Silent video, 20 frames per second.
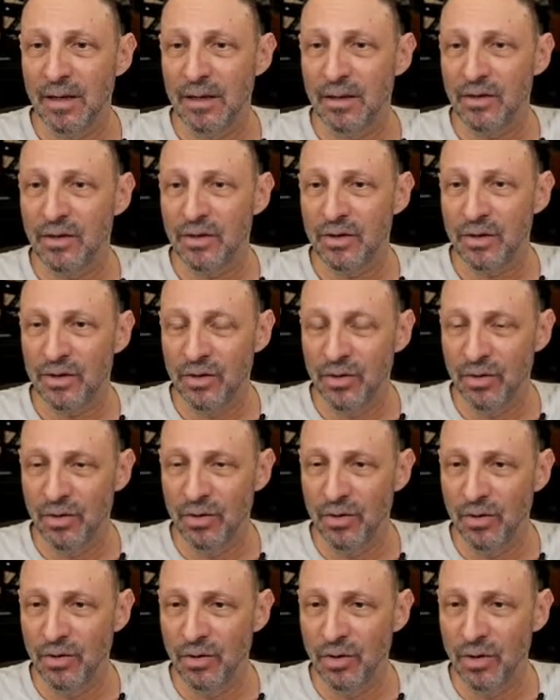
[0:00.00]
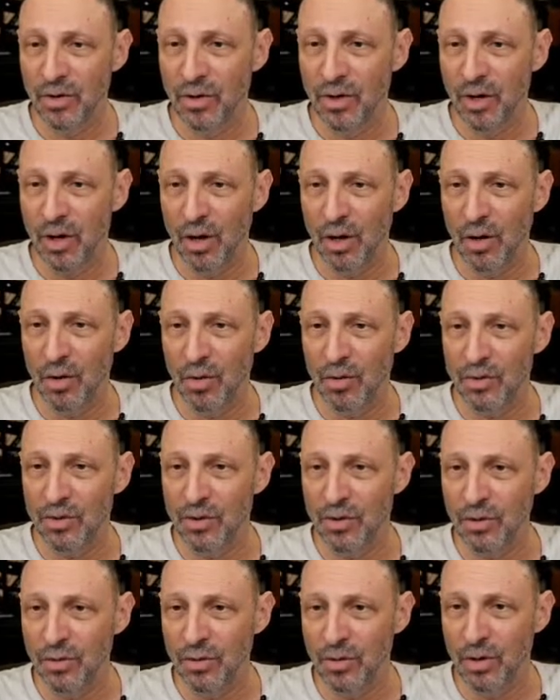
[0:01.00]
to go
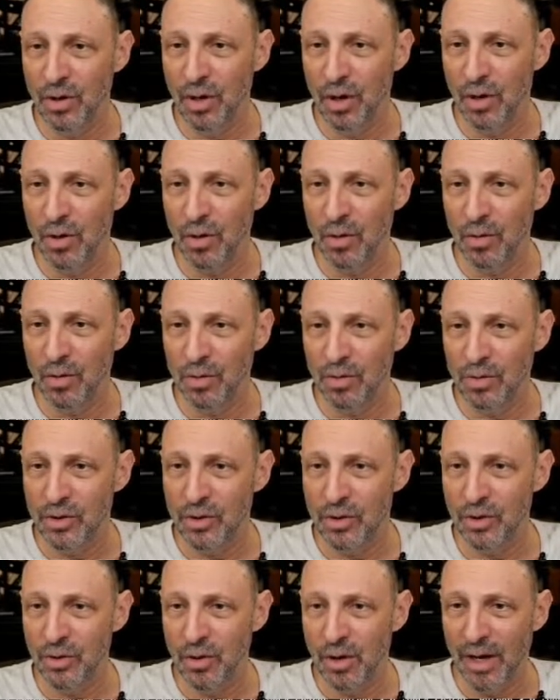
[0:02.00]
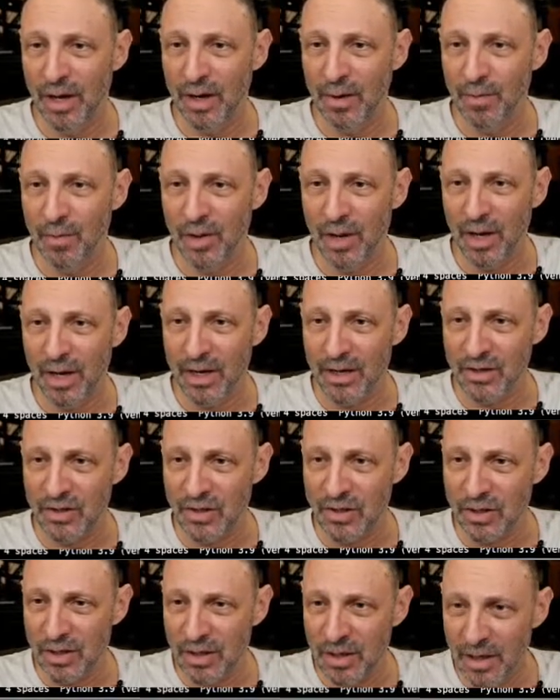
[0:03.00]
to a place.
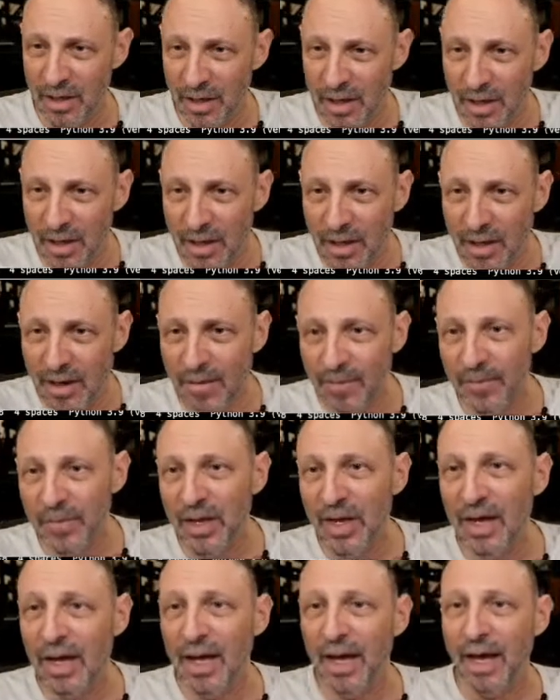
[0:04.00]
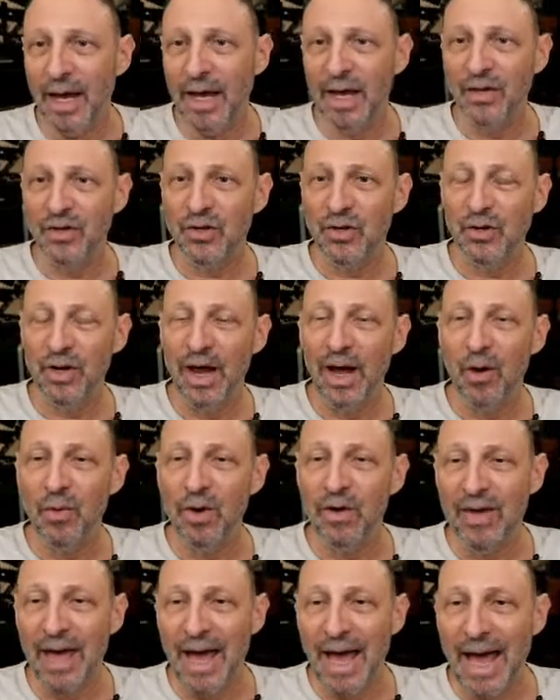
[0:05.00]
And so now we've
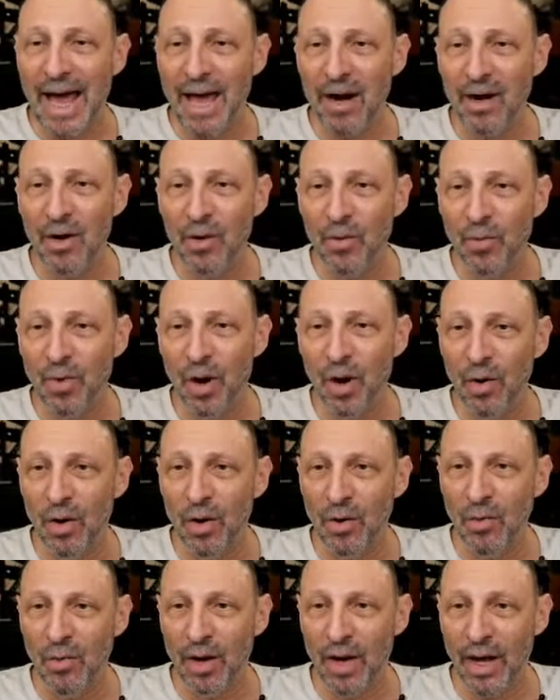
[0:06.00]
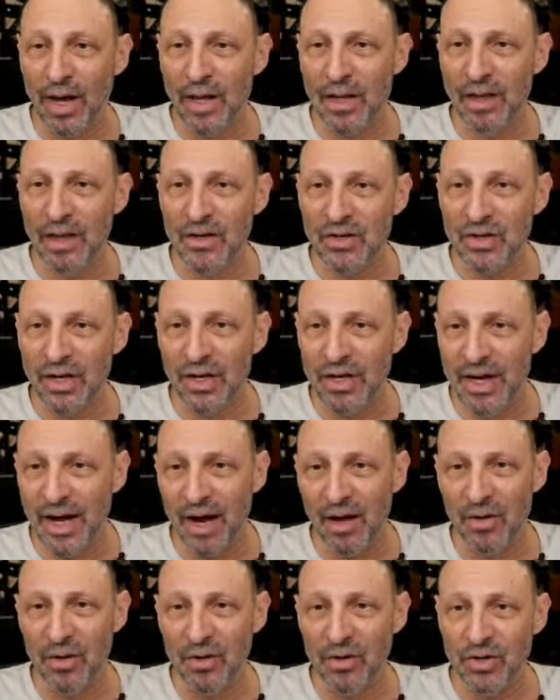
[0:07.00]
added a row, and when I list it now,
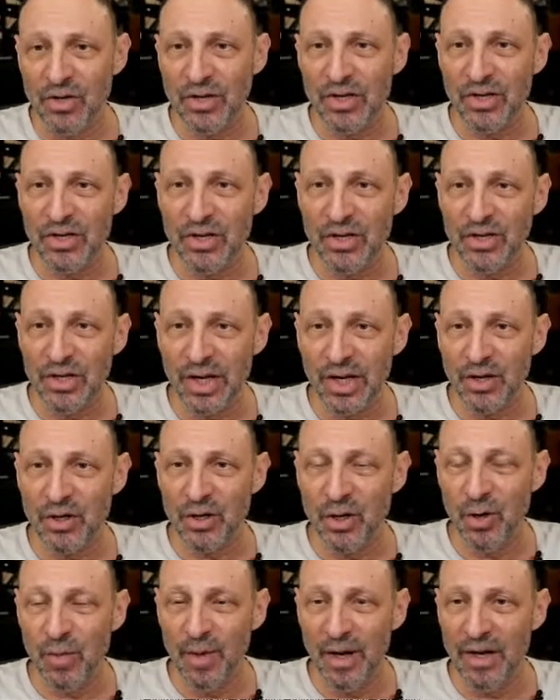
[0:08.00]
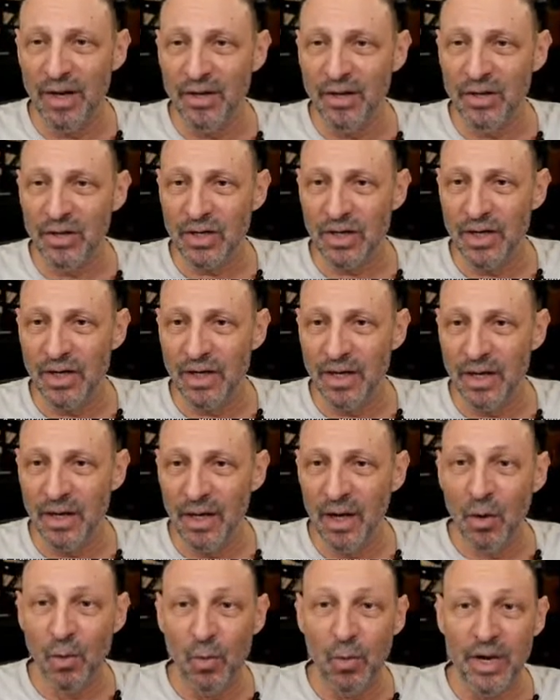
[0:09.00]
there's 6 domains.
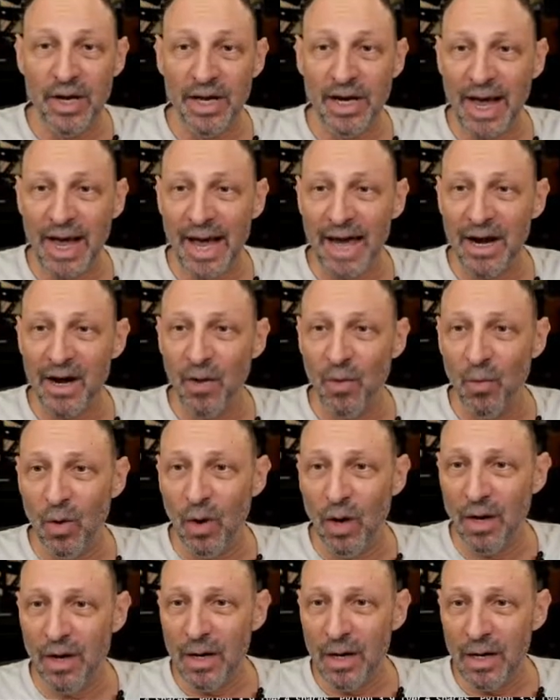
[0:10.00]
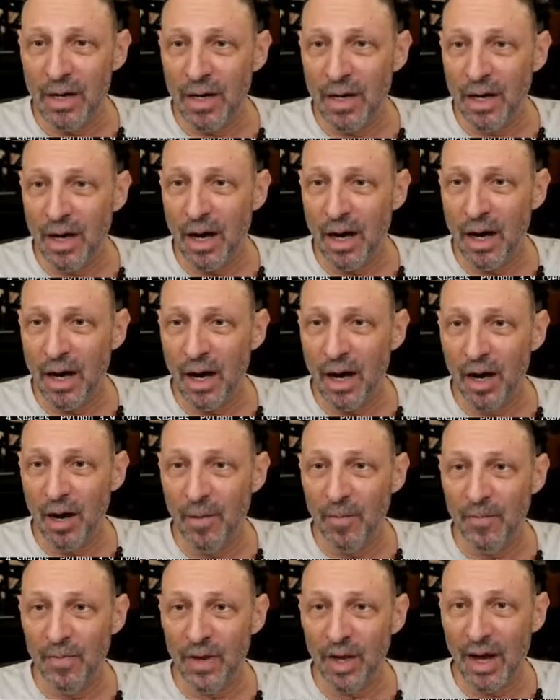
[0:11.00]
We can edit one.
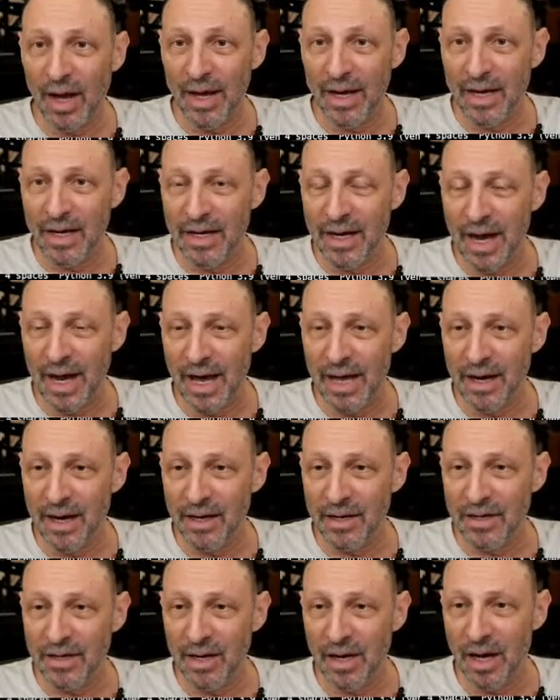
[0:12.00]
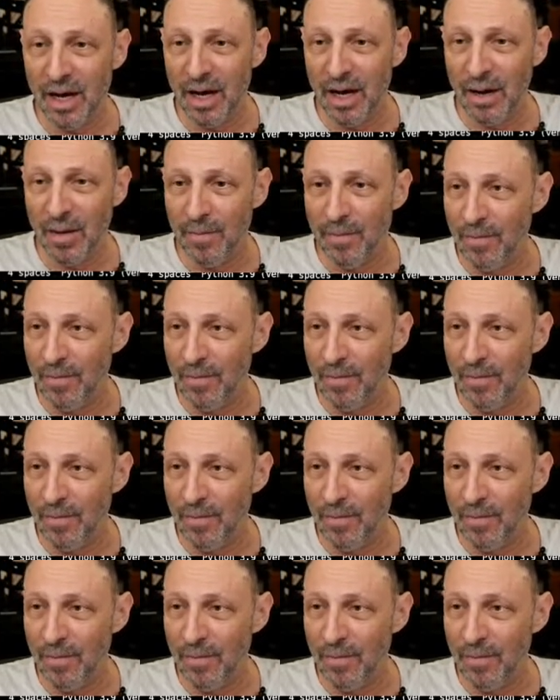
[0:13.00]
I can edit, I'll